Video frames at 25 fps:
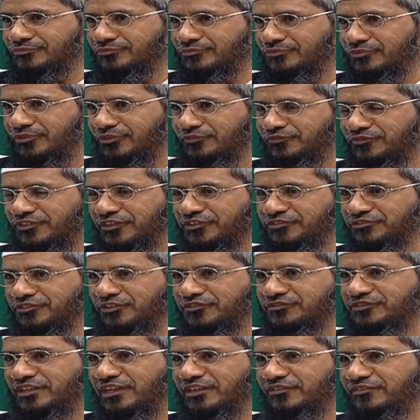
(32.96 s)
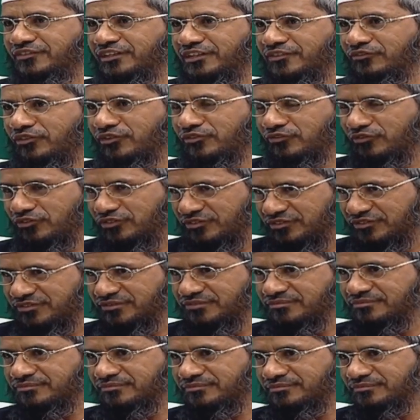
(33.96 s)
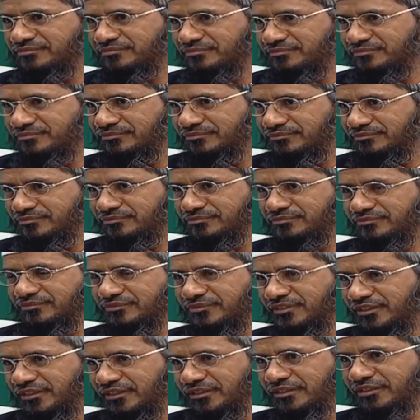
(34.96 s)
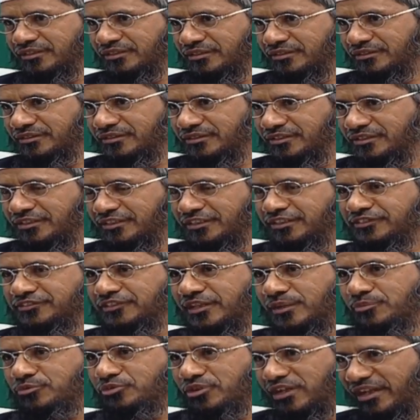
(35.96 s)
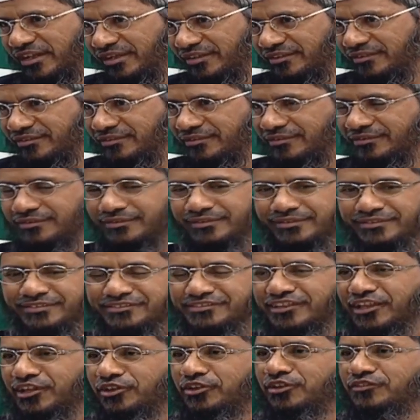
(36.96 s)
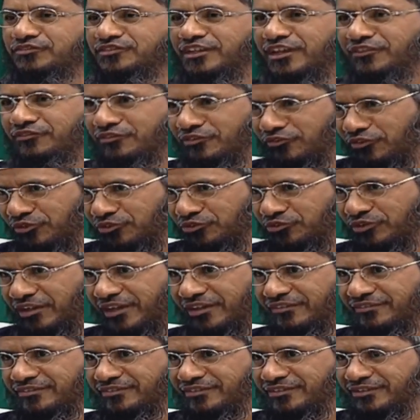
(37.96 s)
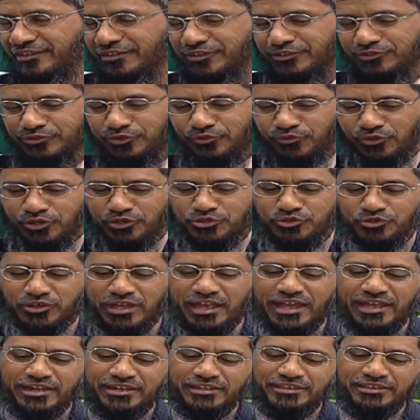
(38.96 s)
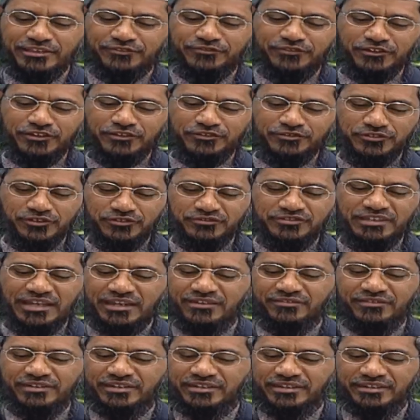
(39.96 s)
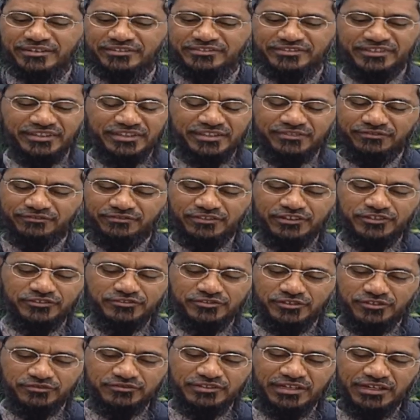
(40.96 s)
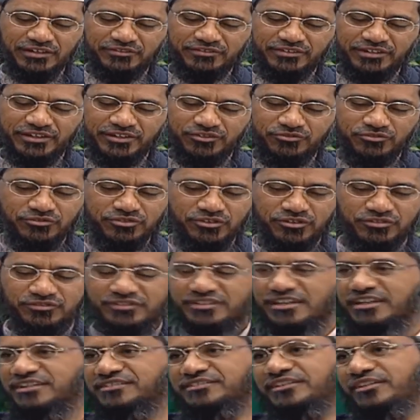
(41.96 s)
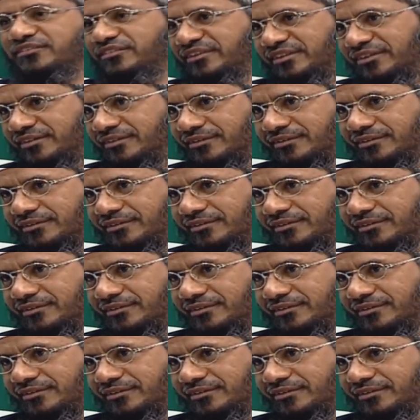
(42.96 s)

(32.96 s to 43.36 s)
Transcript: On 1st of January, what was the nisab you had? 2nd of January, what you have. So what you had in the 1st of January, say 1st of January 2007.